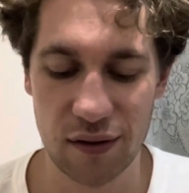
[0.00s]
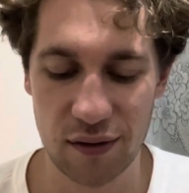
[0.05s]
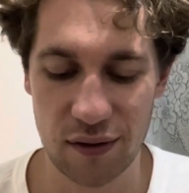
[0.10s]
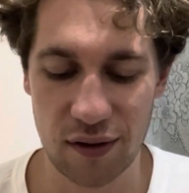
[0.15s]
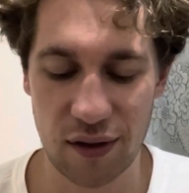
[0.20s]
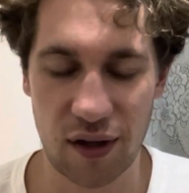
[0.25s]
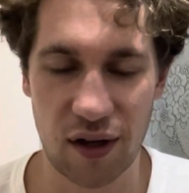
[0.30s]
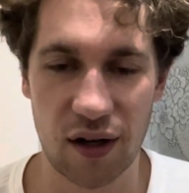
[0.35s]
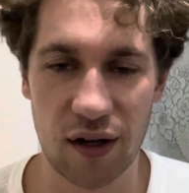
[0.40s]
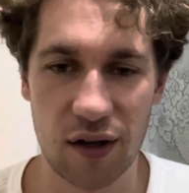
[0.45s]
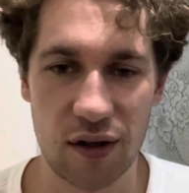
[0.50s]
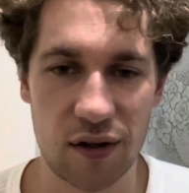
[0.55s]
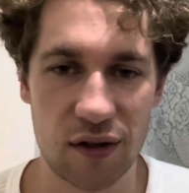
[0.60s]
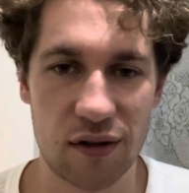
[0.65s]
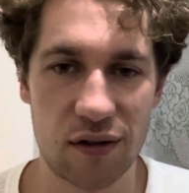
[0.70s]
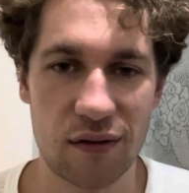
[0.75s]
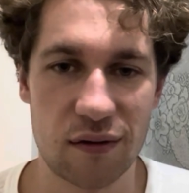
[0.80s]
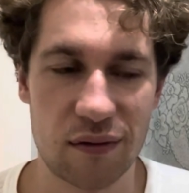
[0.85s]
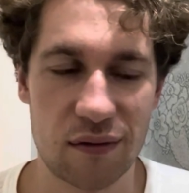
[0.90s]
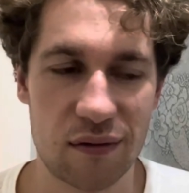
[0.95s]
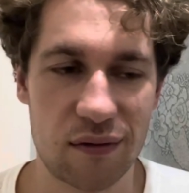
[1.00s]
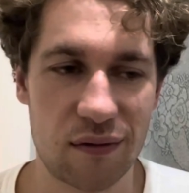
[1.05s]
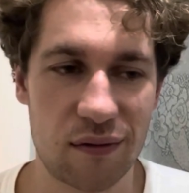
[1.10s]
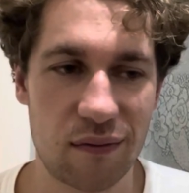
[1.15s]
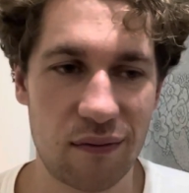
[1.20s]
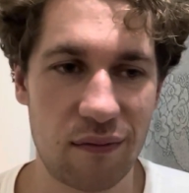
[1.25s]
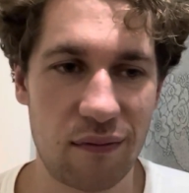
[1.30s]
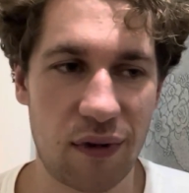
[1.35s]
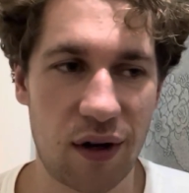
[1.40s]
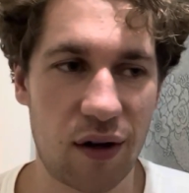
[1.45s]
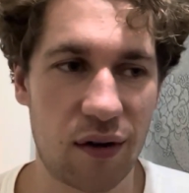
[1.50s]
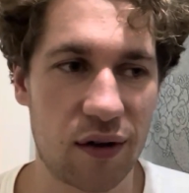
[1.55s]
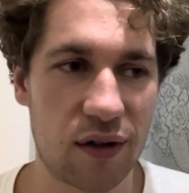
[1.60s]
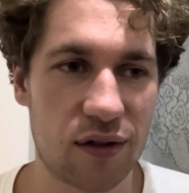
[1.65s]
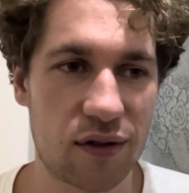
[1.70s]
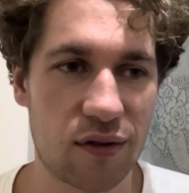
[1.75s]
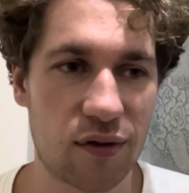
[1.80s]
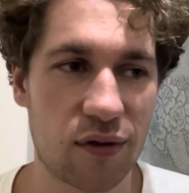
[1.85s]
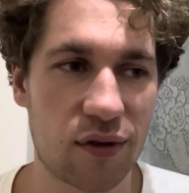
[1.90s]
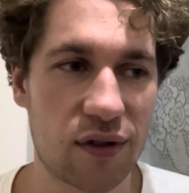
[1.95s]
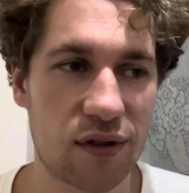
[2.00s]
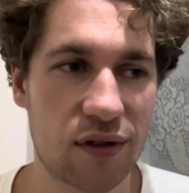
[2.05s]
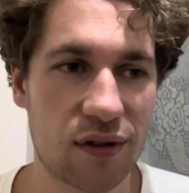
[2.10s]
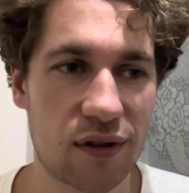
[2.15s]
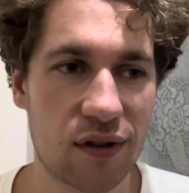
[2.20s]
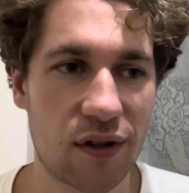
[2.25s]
They're kind of just my honest thoughts.